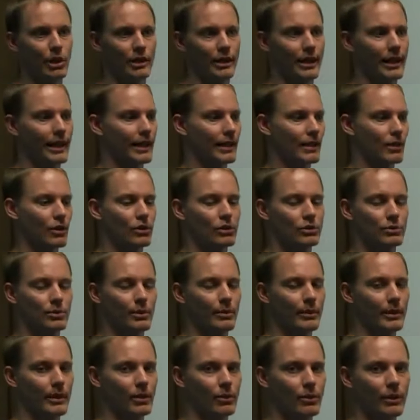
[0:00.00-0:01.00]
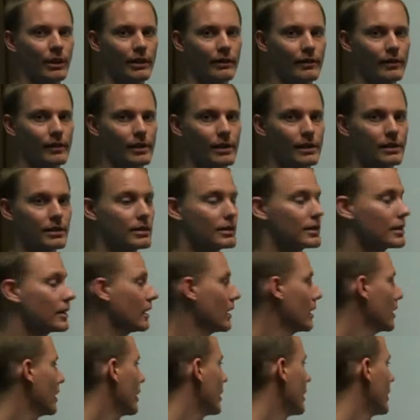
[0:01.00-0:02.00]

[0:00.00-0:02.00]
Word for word: Pontiac, Oldsmobile, whatever it is.